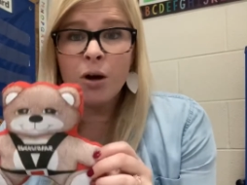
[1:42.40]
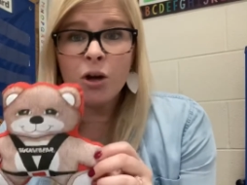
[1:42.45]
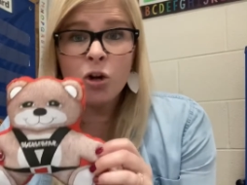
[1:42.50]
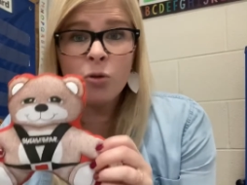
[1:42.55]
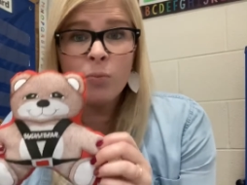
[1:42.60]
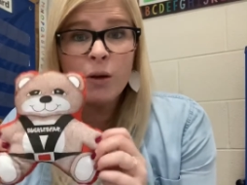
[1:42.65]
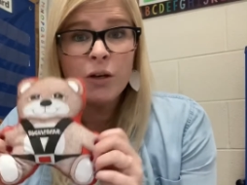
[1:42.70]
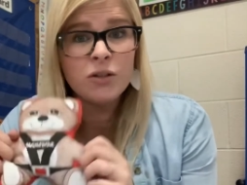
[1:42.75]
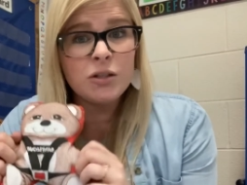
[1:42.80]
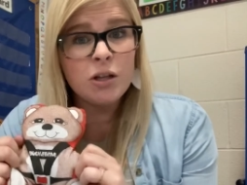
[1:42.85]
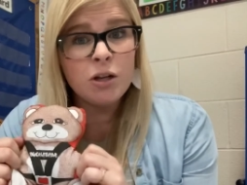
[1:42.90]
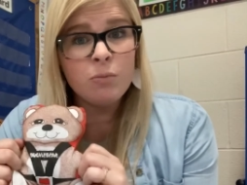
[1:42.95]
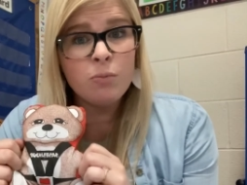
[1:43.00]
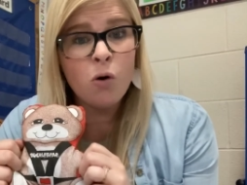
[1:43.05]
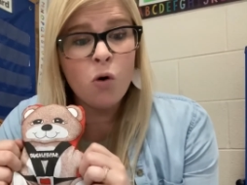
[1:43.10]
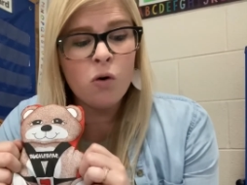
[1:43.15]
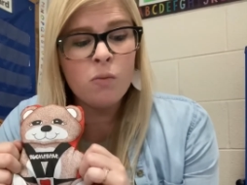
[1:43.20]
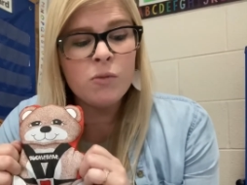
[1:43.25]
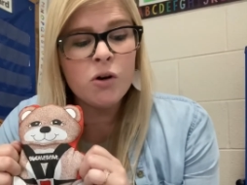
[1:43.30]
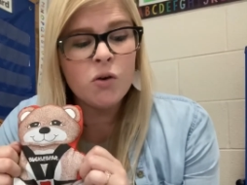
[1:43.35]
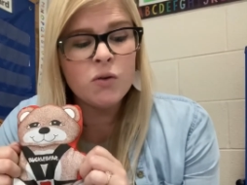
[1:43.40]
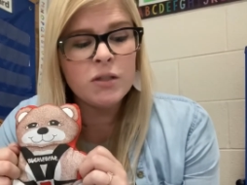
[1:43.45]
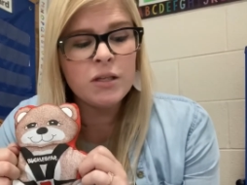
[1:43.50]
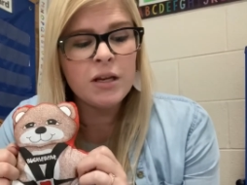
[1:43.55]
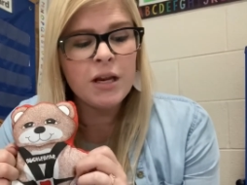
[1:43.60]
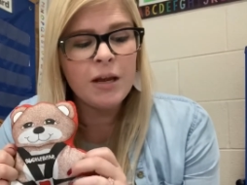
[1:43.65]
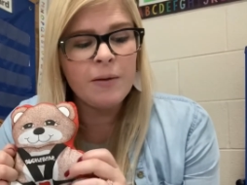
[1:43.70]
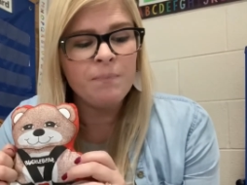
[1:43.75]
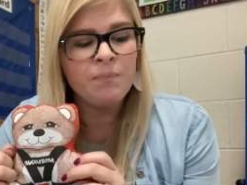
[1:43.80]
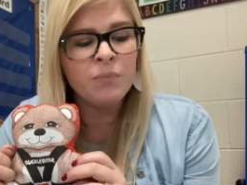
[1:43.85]
Bear's little poem goes
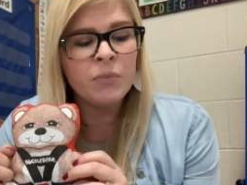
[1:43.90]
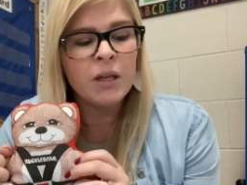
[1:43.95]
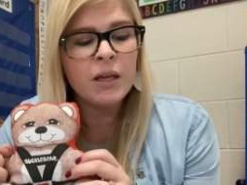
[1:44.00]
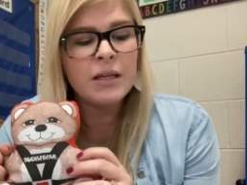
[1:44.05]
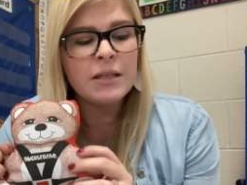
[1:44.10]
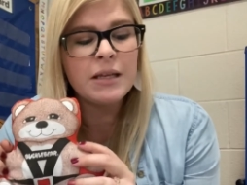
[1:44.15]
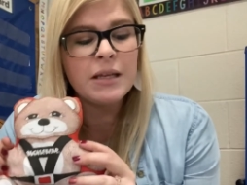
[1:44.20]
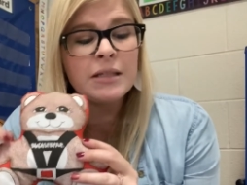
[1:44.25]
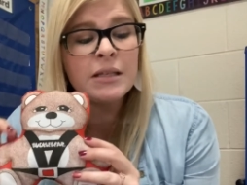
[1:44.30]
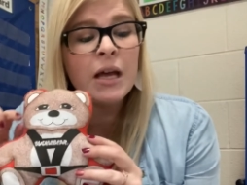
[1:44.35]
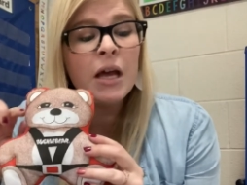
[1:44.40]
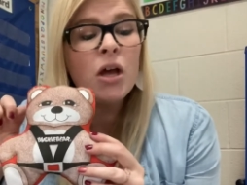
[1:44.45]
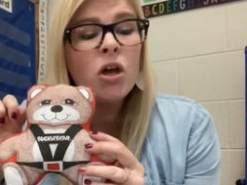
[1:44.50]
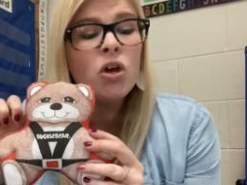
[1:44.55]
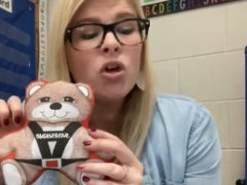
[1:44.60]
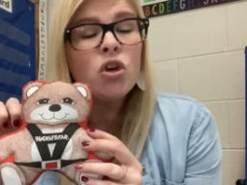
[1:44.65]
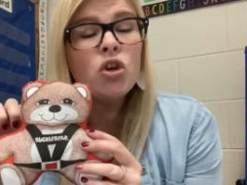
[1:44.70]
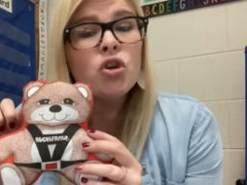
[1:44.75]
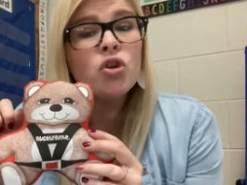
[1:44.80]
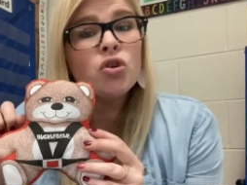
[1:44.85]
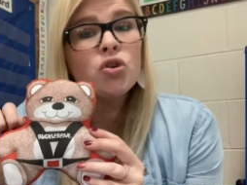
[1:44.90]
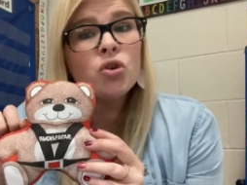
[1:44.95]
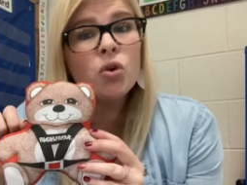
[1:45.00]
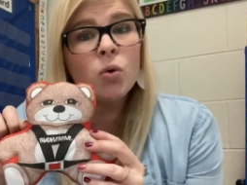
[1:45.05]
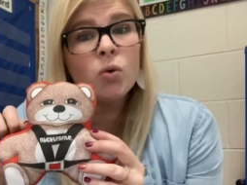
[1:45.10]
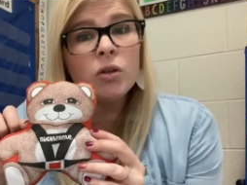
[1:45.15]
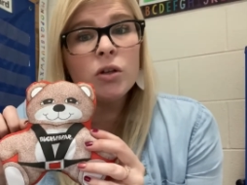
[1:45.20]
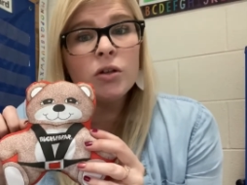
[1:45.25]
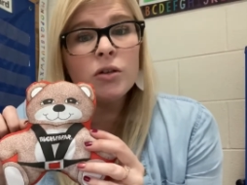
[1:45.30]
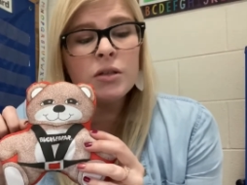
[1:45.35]
today. This
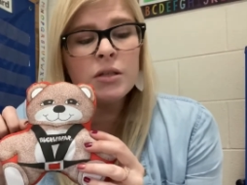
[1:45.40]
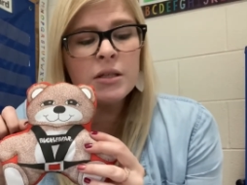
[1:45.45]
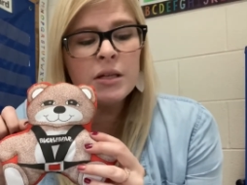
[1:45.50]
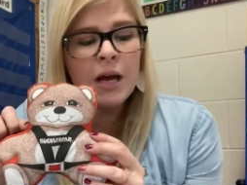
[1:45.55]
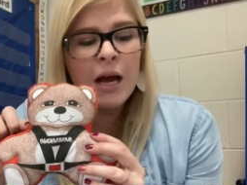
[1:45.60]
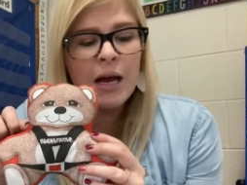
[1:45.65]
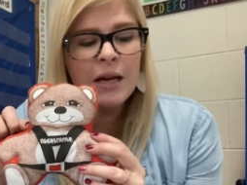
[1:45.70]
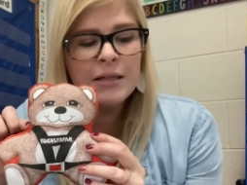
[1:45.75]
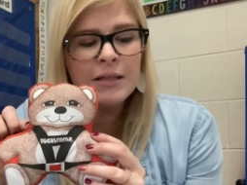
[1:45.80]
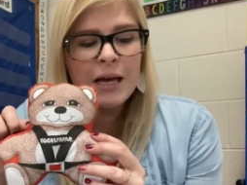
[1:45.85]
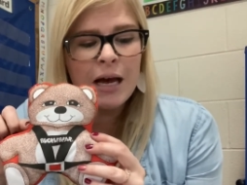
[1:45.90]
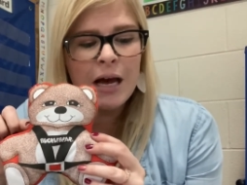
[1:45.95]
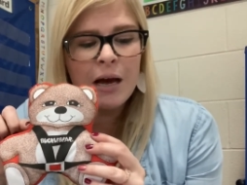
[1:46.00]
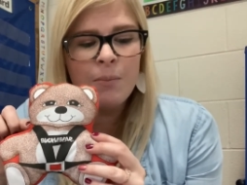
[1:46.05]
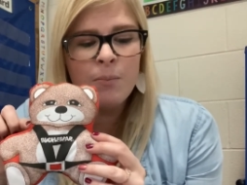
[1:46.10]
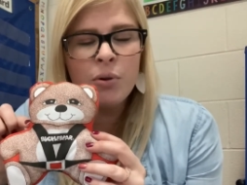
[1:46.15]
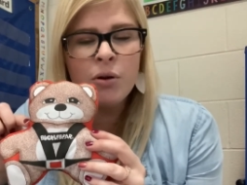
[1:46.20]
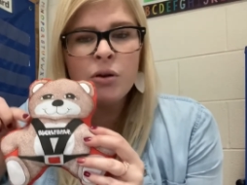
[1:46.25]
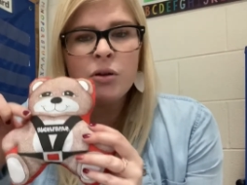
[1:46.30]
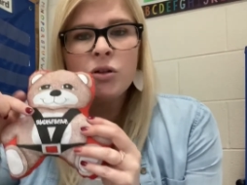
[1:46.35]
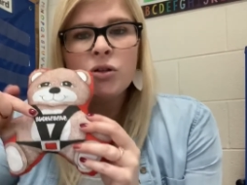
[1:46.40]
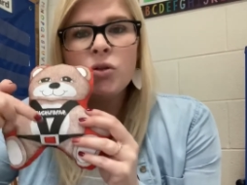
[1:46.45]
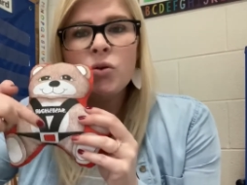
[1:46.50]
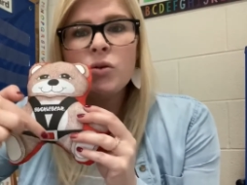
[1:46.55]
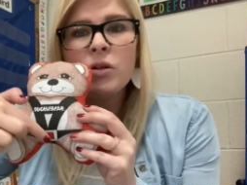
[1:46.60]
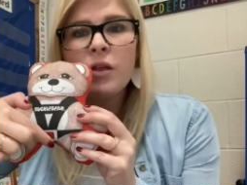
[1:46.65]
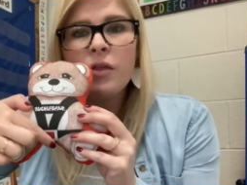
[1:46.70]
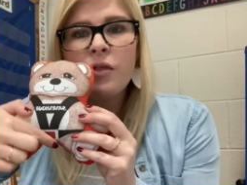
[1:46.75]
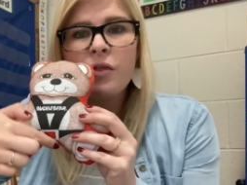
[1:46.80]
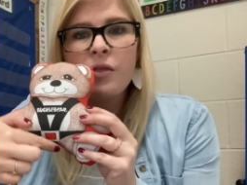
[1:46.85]
shoulders on top to
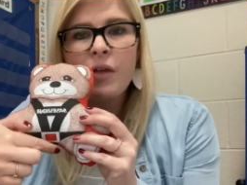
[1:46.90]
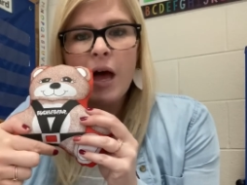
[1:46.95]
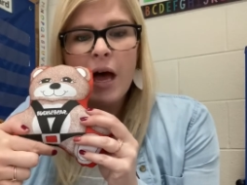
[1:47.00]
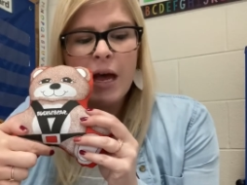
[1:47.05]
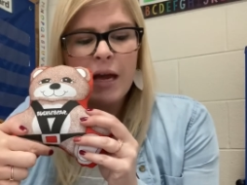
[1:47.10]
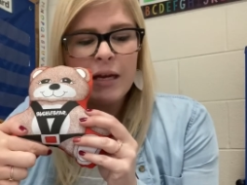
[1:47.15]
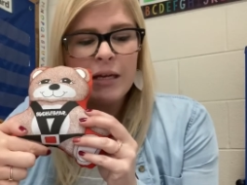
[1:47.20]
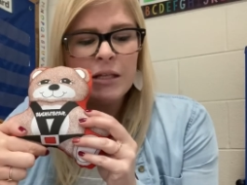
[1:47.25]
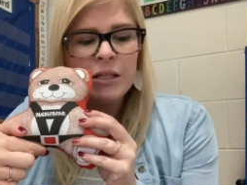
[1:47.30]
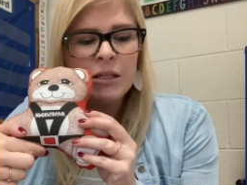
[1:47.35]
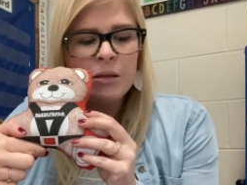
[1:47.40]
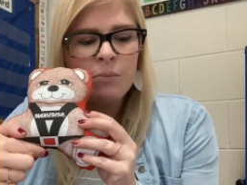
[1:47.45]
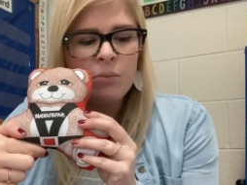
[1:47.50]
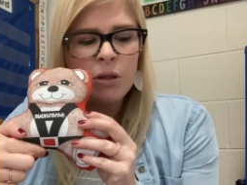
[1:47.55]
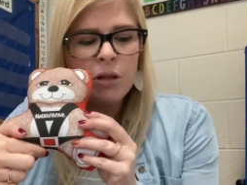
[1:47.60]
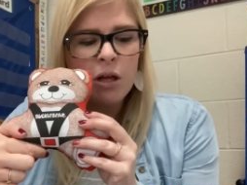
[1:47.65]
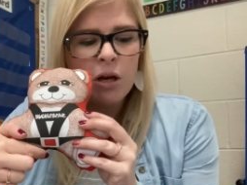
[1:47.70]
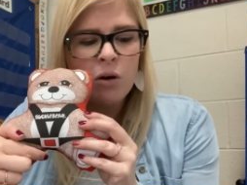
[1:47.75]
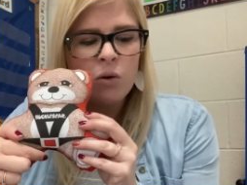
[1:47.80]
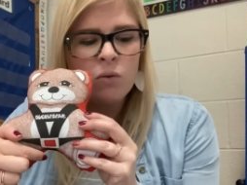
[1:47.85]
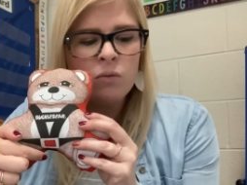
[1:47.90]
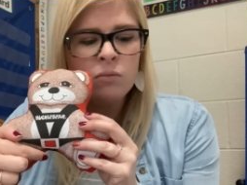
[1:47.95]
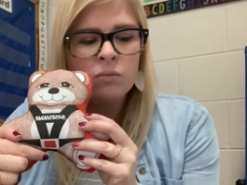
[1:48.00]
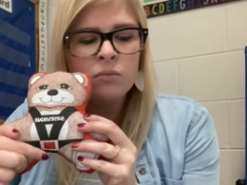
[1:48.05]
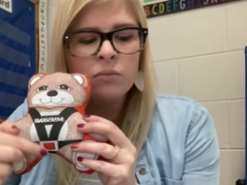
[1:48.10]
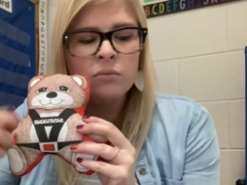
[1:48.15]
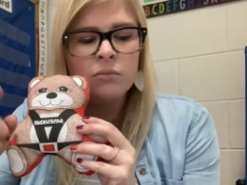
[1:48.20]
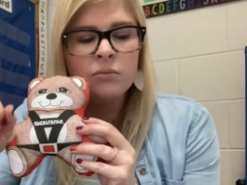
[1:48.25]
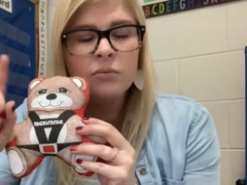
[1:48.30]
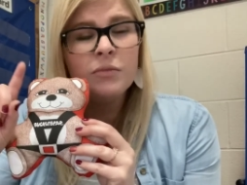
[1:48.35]
the thighs below.
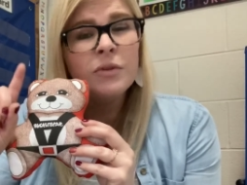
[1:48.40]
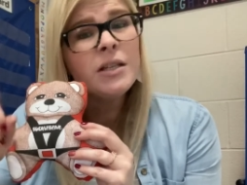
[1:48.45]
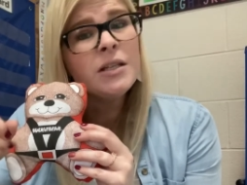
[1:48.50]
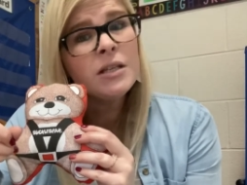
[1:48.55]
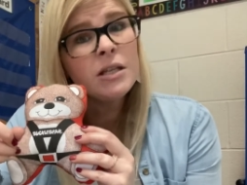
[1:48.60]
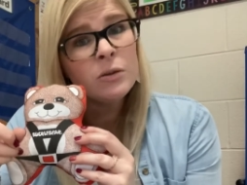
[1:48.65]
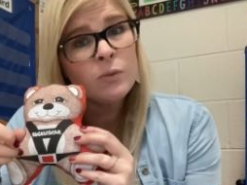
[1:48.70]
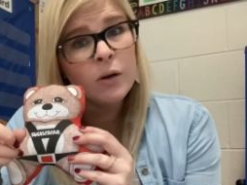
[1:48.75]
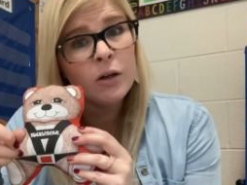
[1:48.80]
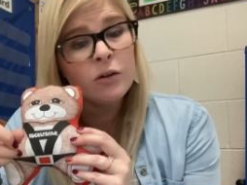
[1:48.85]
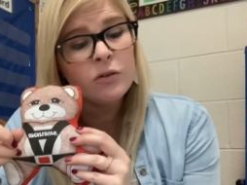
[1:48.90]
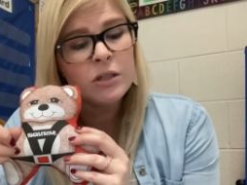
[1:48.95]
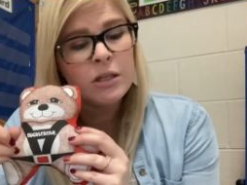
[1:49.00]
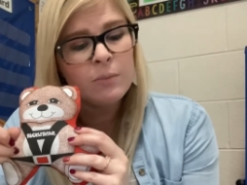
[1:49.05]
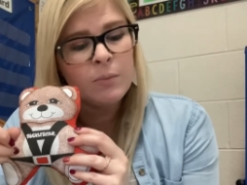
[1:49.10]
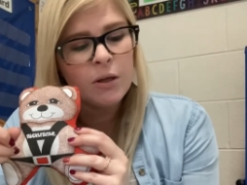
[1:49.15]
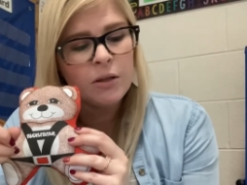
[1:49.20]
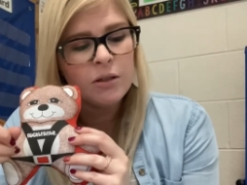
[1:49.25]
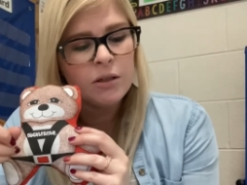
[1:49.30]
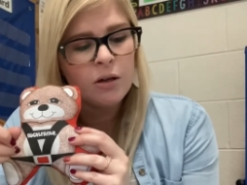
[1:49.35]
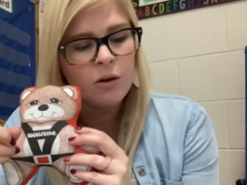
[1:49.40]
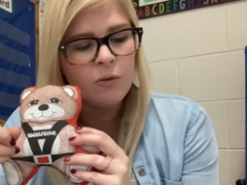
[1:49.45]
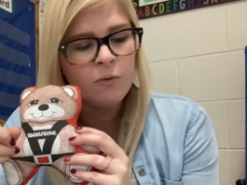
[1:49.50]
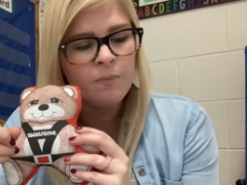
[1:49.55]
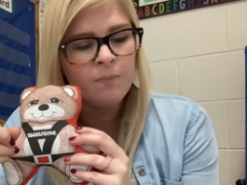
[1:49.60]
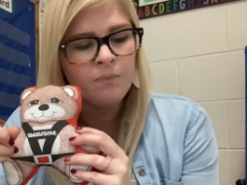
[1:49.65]
This is where your seatbelts go.